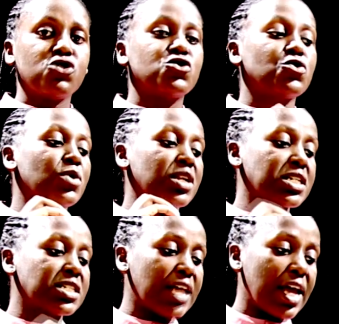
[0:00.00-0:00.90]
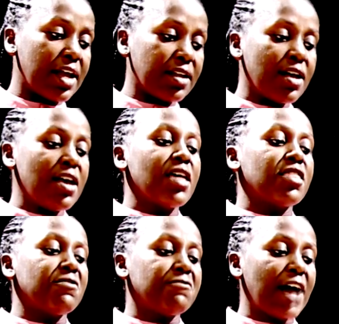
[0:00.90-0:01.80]
to retain
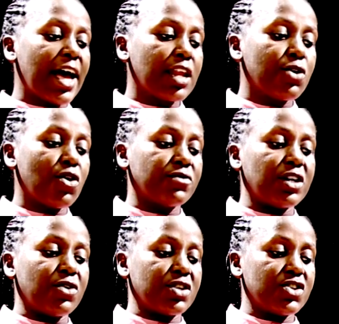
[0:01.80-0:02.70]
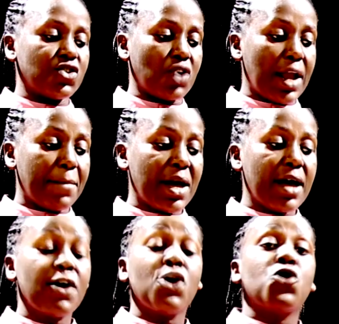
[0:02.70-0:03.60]
the value of the original number,